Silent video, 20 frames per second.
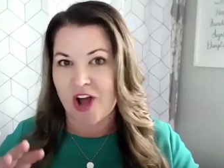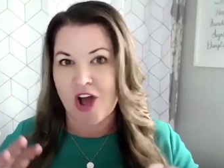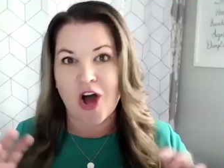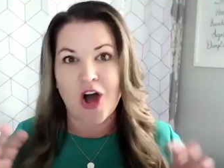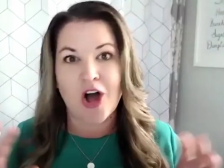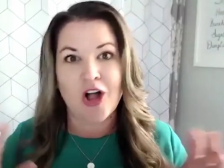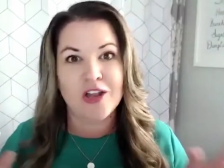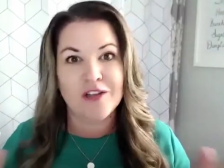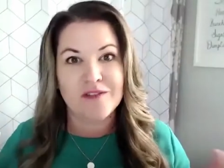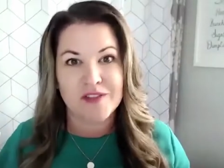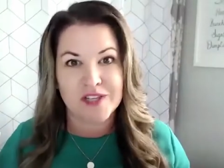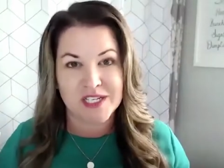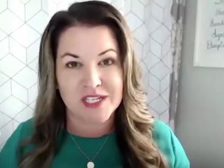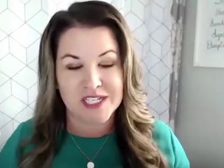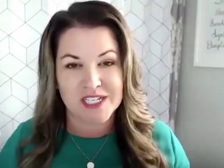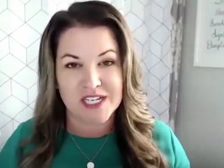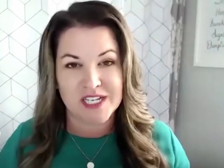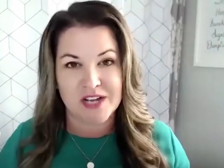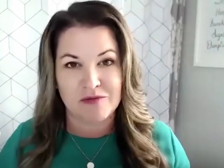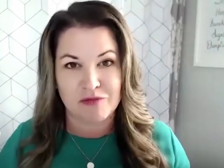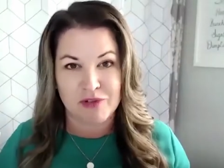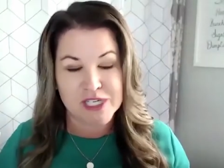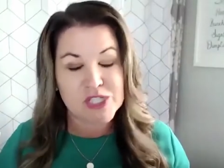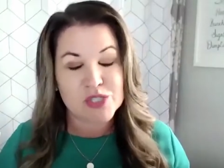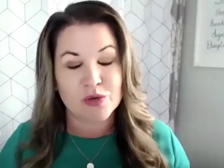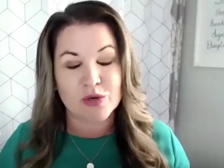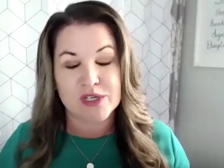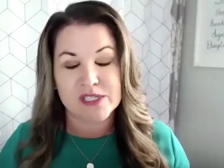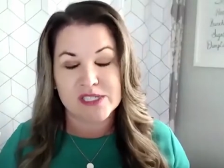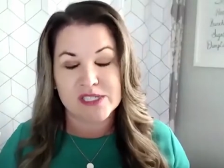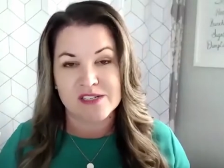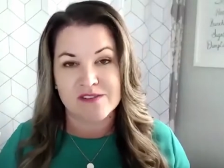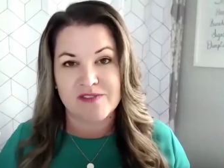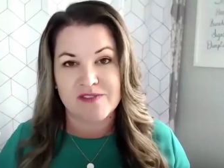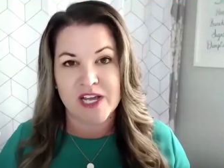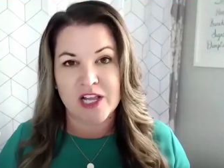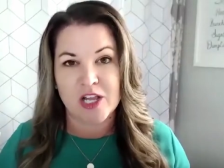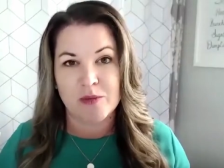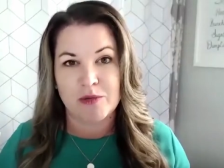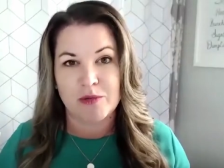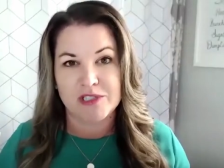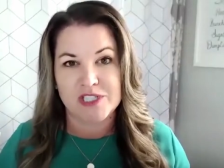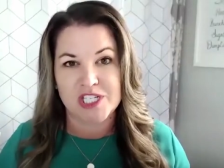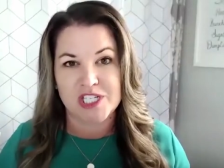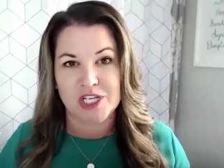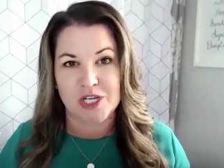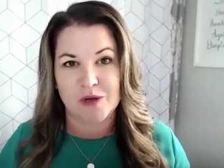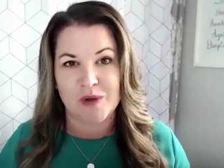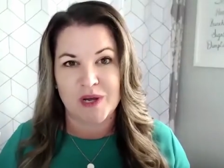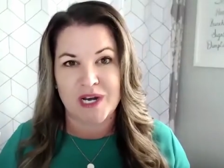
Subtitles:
all of the resources available to you.